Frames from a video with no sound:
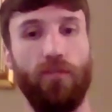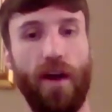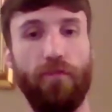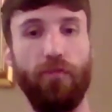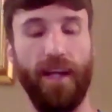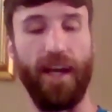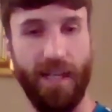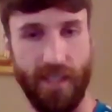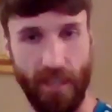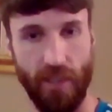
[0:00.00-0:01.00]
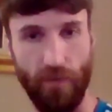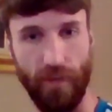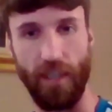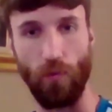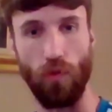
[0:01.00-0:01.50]
the referee hasn't
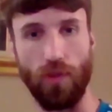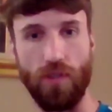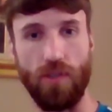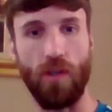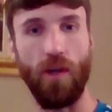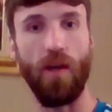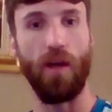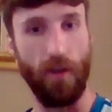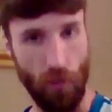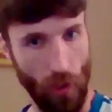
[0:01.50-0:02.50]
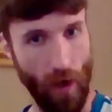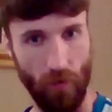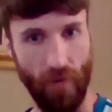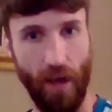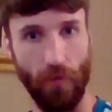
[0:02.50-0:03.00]
intervened once throughout
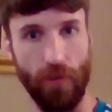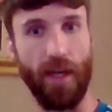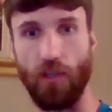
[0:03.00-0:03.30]
a round.